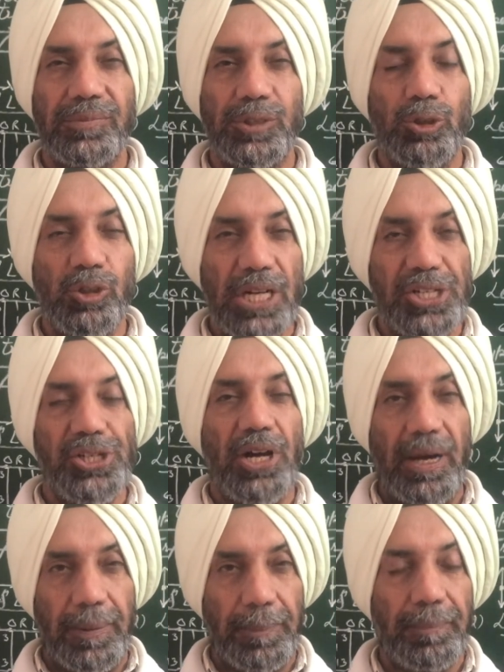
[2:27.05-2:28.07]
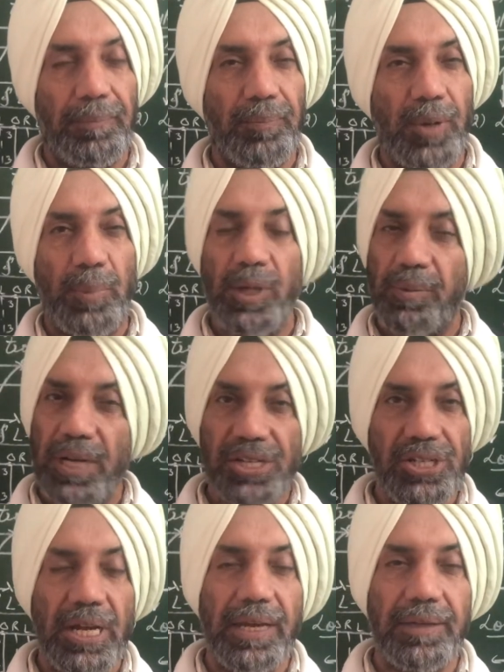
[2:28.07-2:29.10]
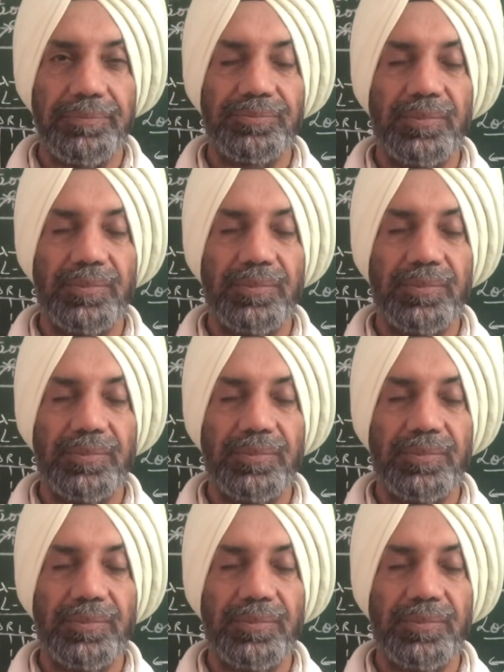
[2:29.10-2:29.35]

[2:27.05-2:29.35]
due to inertia, property of inertia again.